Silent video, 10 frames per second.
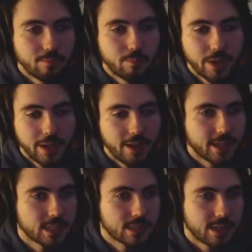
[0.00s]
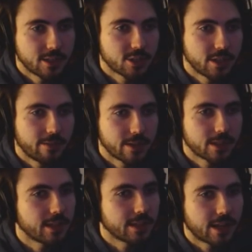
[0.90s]
But yeah, that's essentially
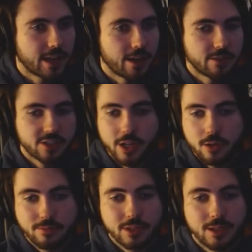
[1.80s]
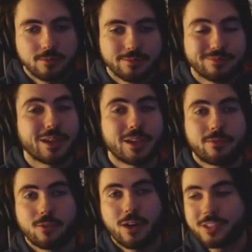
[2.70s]
everything that I have to share. So thank you
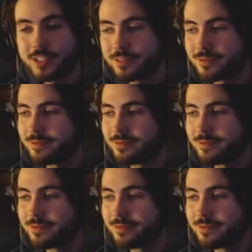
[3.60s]
for watching.